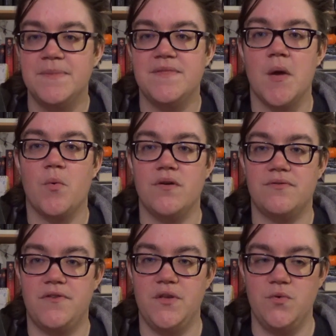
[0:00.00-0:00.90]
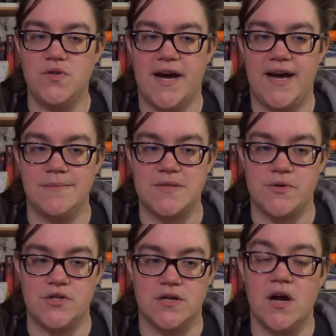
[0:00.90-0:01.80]
There were a few times
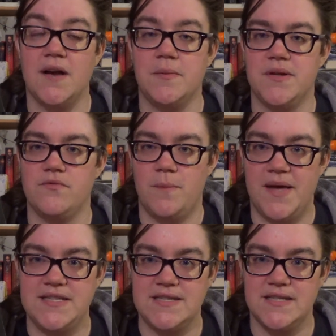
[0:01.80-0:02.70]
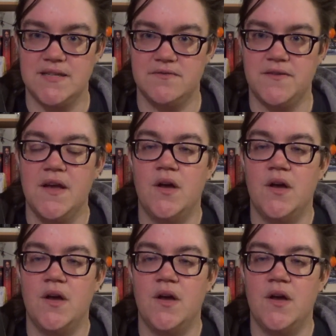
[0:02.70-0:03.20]
where she got a bit repetitive,